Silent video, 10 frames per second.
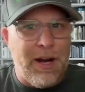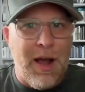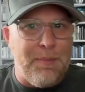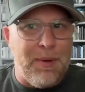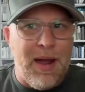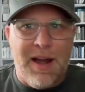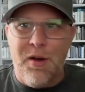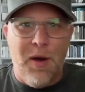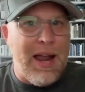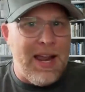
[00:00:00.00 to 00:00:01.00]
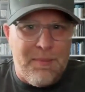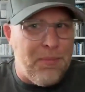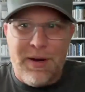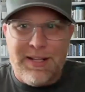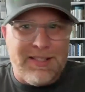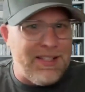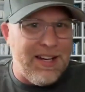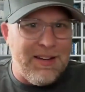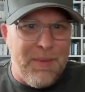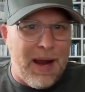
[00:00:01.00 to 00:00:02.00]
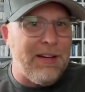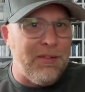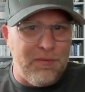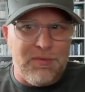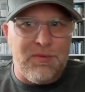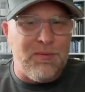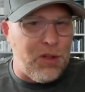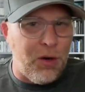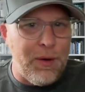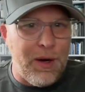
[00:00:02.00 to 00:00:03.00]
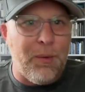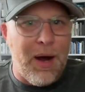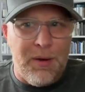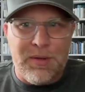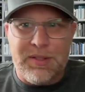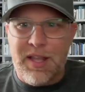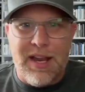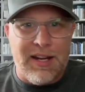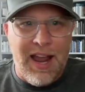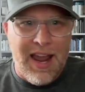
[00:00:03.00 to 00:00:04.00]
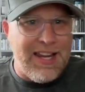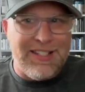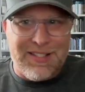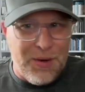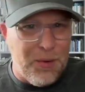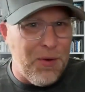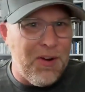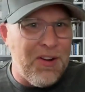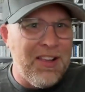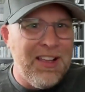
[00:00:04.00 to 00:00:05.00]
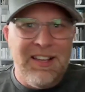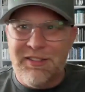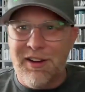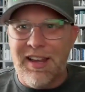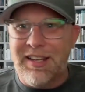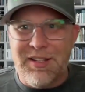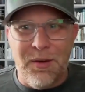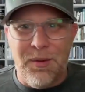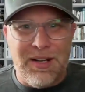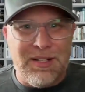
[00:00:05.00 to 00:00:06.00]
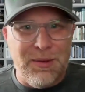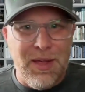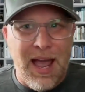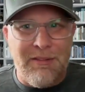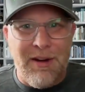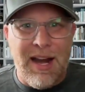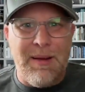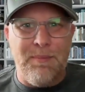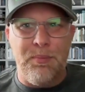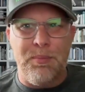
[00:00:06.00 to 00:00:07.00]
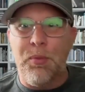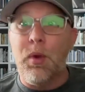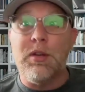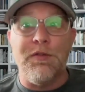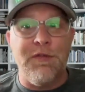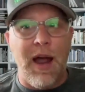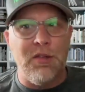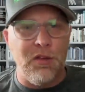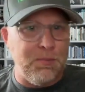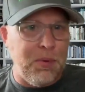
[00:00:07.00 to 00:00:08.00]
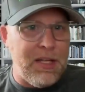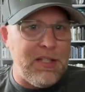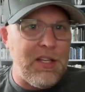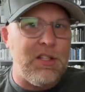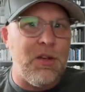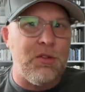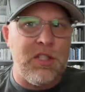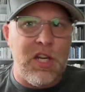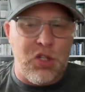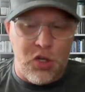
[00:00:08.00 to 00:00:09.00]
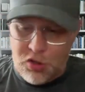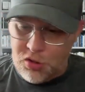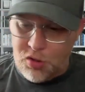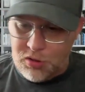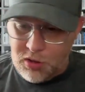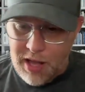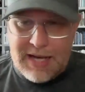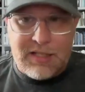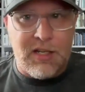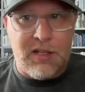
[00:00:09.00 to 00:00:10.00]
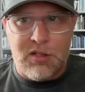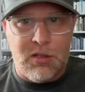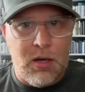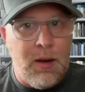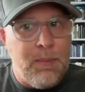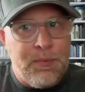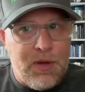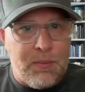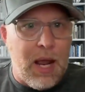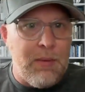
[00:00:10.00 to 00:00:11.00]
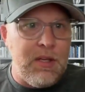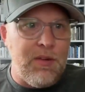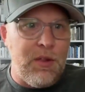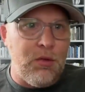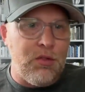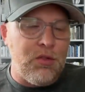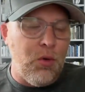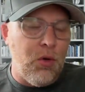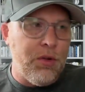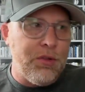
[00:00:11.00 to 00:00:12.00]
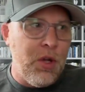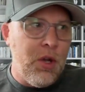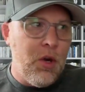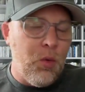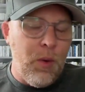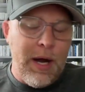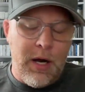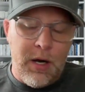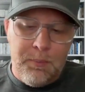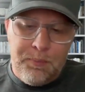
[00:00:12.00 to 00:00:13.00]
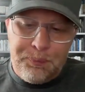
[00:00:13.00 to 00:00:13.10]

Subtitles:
up, I know I hit points in my career where I was like, I hate school. You're like, you don't want to do that, right? But when you find those places, those teachers, those classes, sometimes even those schools where